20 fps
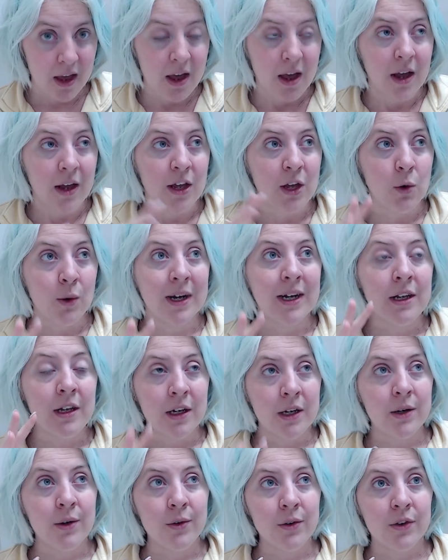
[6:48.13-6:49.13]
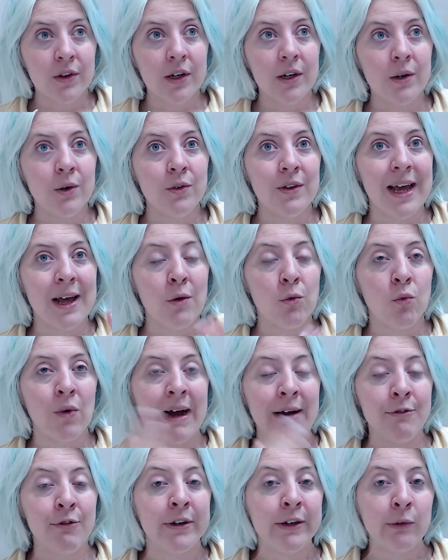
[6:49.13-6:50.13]
You can use those and
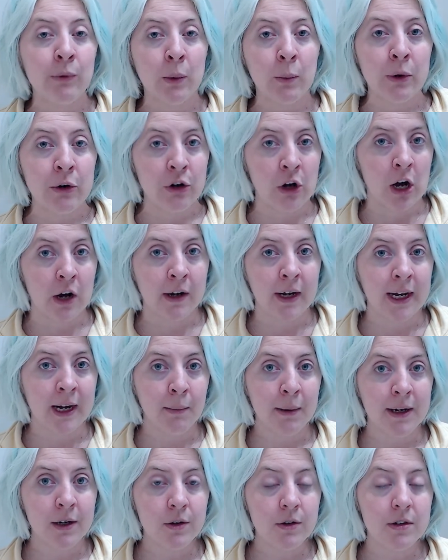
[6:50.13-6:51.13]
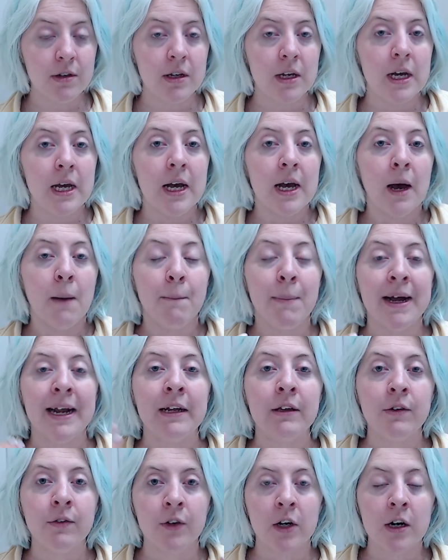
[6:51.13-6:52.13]
reference what we're talking about, but
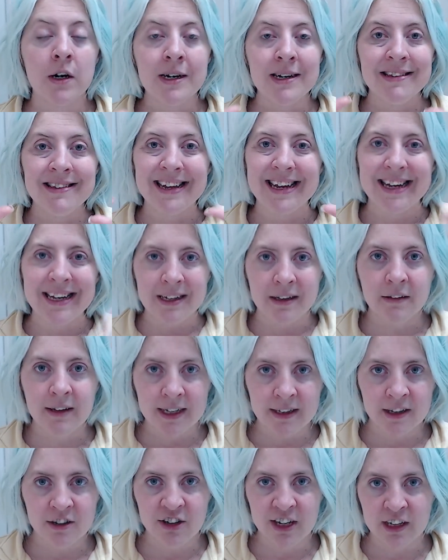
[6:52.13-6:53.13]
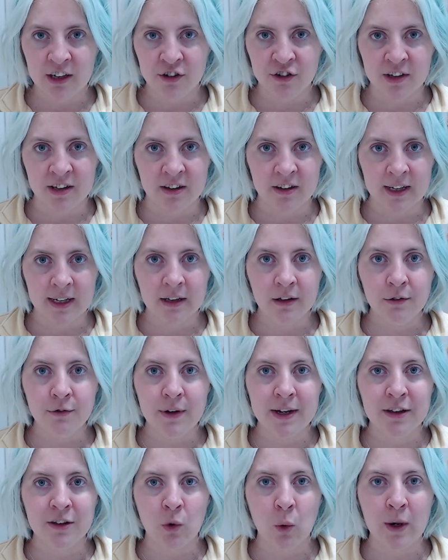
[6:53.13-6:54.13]
as far as inside the challenge itself,
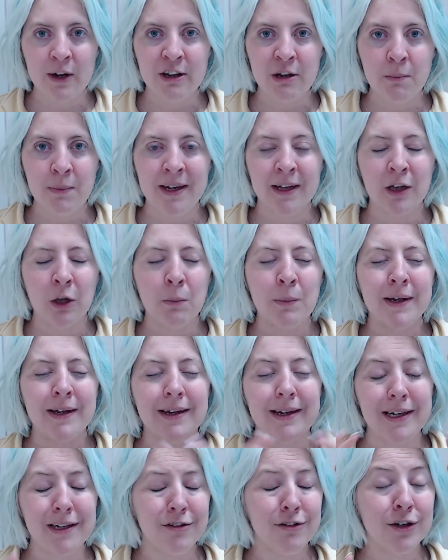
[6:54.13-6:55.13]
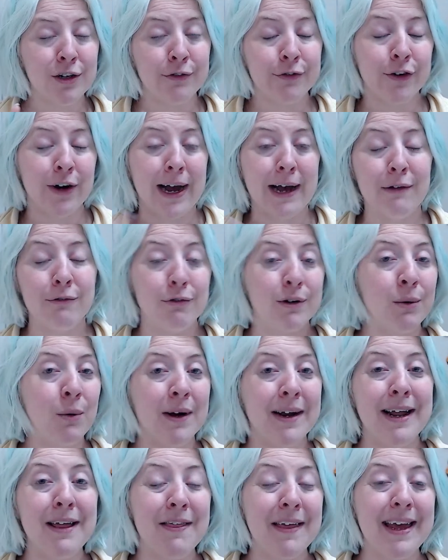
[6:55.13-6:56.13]
it's going to be a little bit easier for everyone,
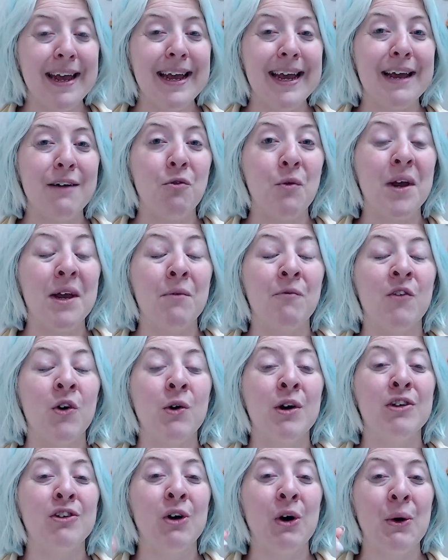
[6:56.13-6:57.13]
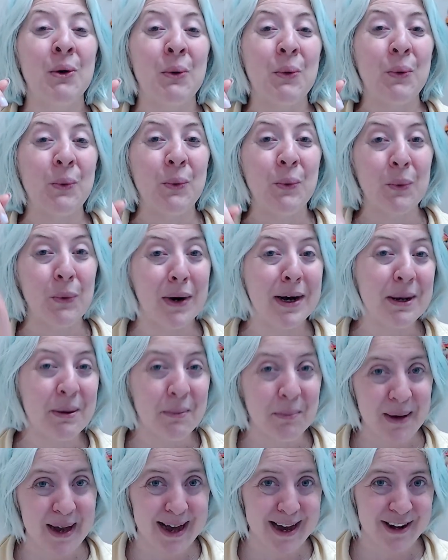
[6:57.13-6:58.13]
I think, if we focus on one
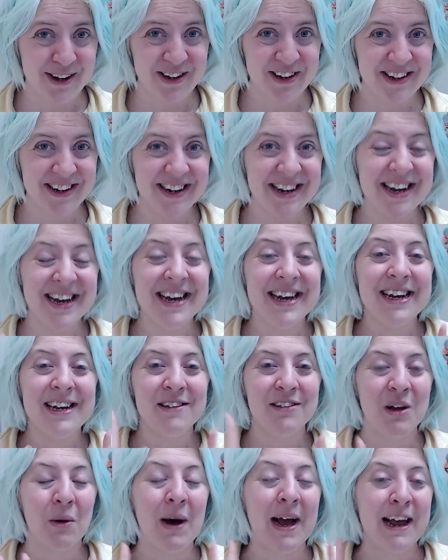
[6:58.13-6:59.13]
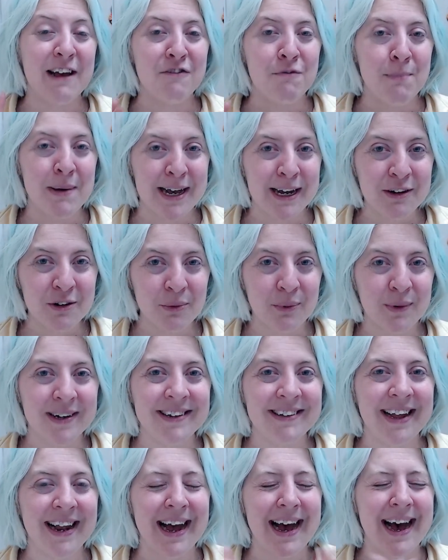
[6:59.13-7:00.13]
pattern. So I have picked one
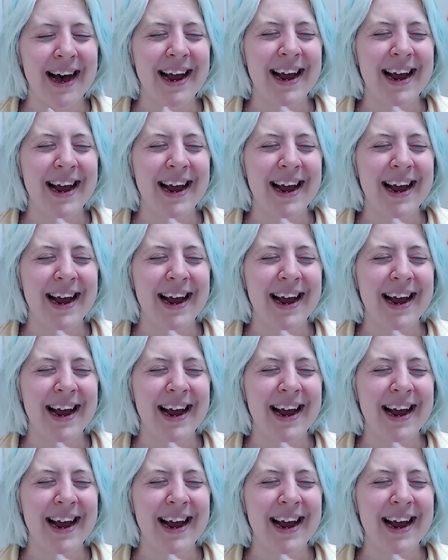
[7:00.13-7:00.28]
that I